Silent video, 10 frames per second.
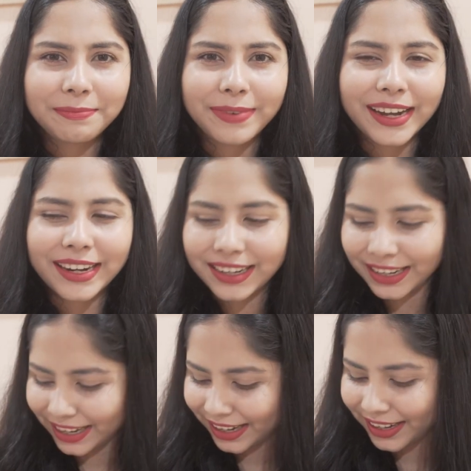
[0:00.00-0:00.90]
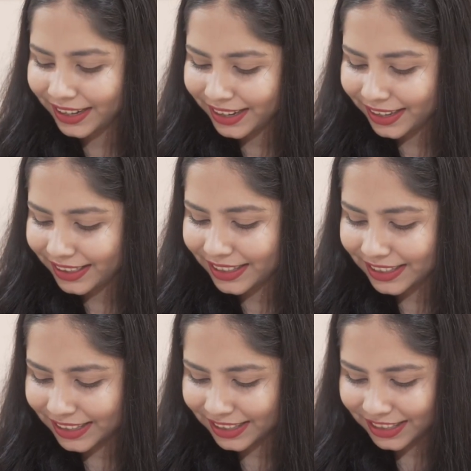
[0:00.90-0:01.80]
But yeah,
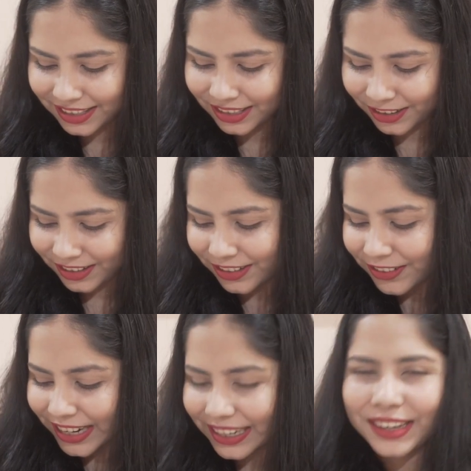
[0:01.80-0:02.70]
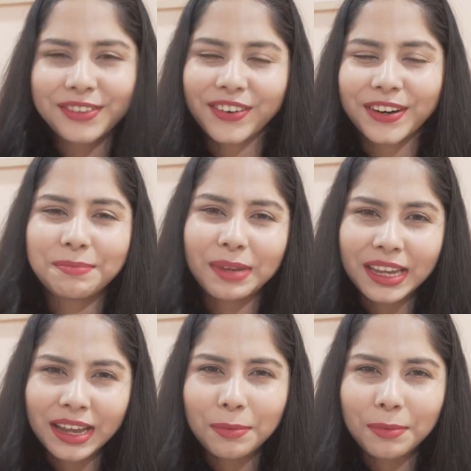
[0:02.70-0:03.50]
this is not working for me.